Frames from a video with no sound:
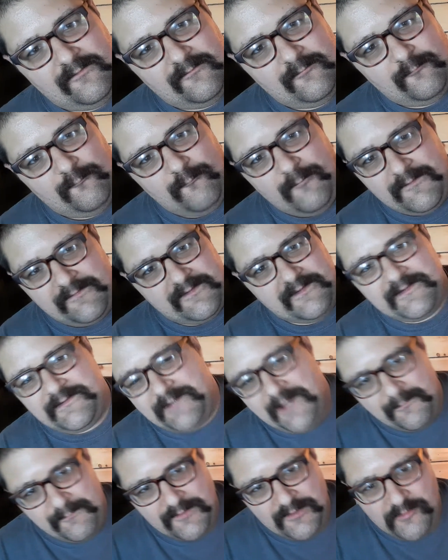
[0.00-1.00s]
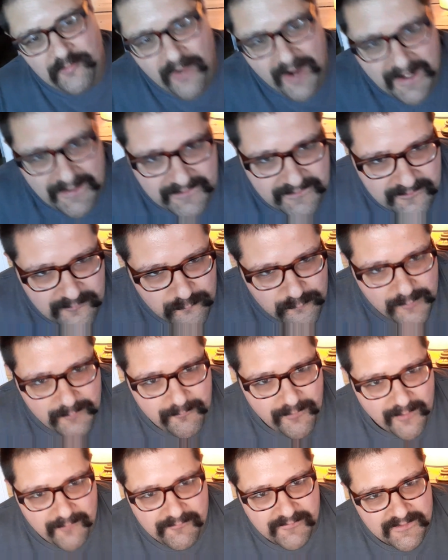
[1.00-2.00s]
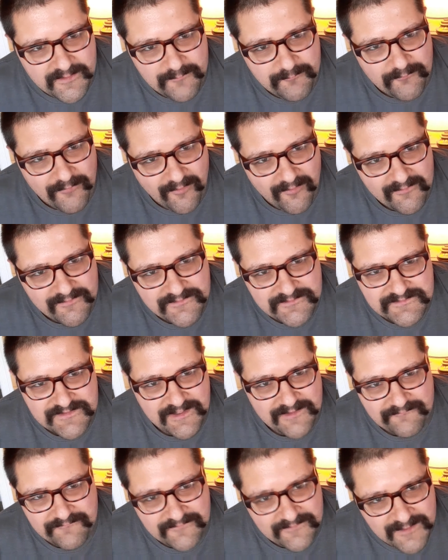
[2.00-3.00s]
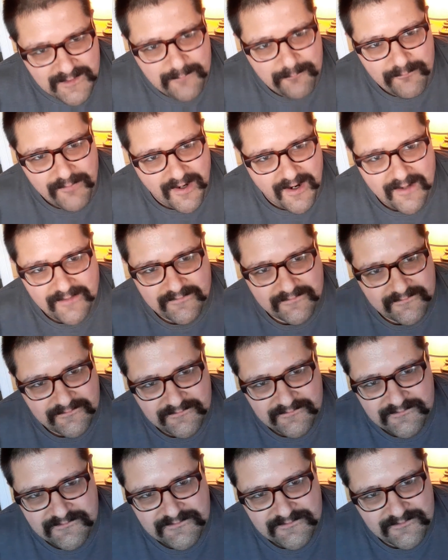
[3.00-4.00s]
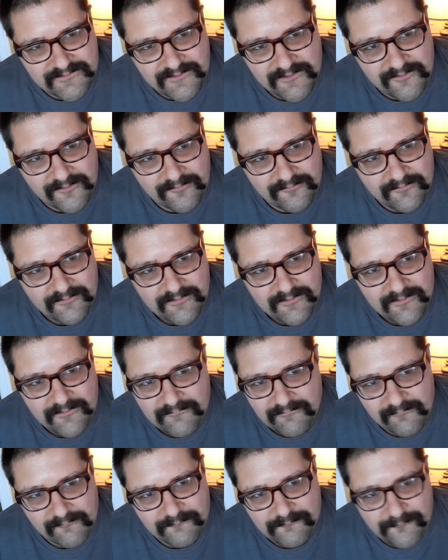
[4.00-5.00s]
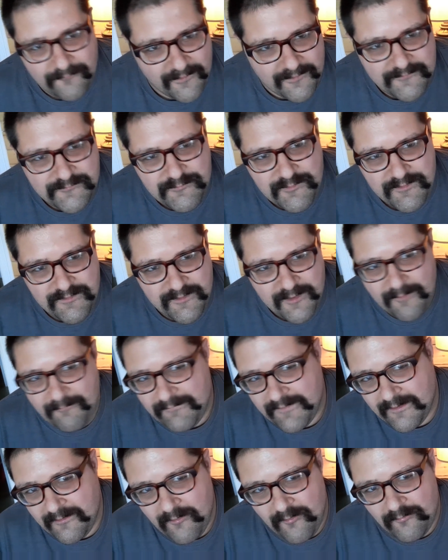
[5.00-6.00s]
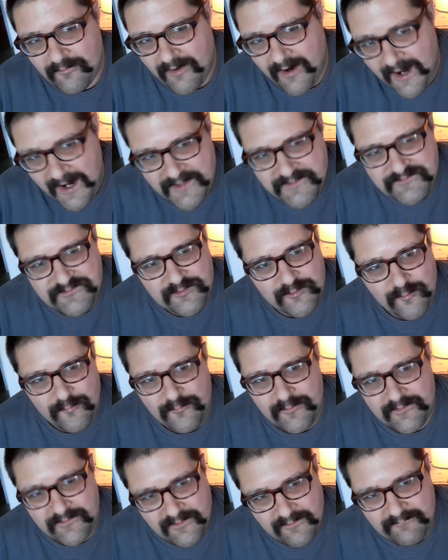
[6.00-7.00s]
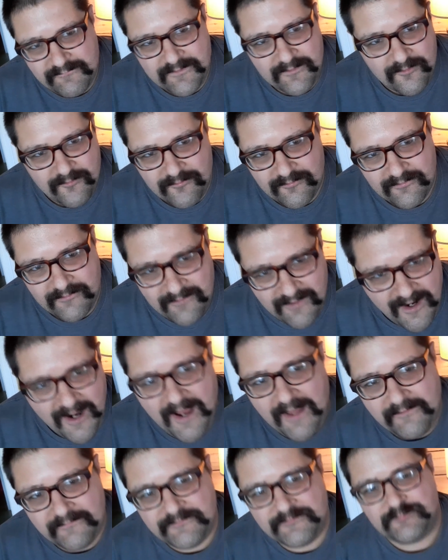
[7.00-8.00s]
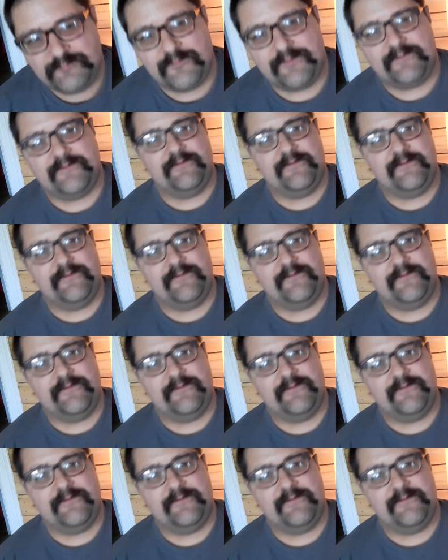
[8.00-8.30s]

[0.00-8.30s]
with the Democratic and Republican parties, they have deep pockets. They're friends with them. They go to high school with them. They go to college with